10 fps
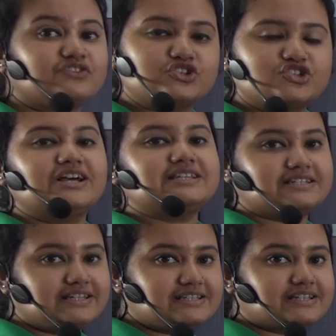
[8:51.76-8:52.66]
just
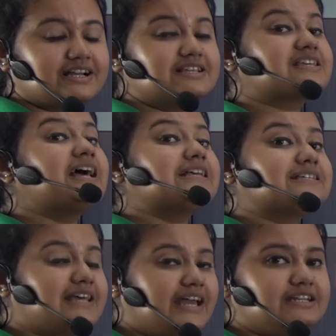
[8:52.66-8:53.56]
discussed,
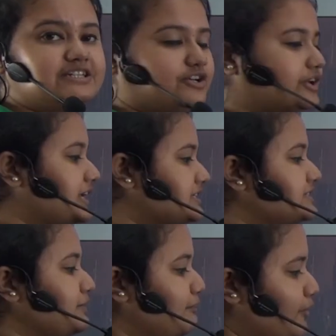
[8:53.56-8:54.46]
center is the
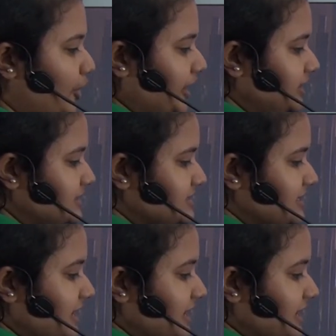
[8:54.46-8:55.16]
point